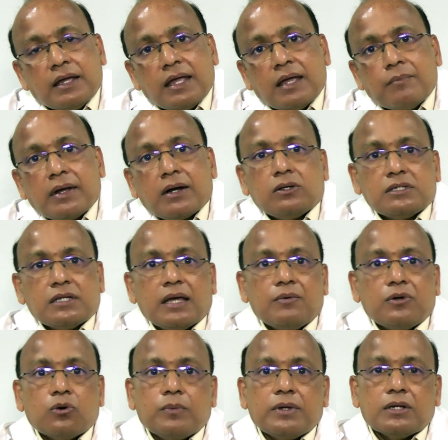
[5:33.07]
EMR or the
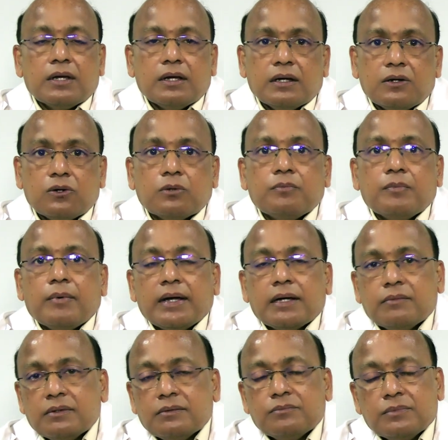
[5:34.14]

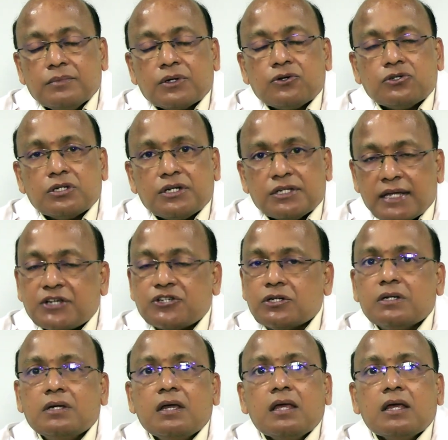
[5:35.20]
endomucosal resection.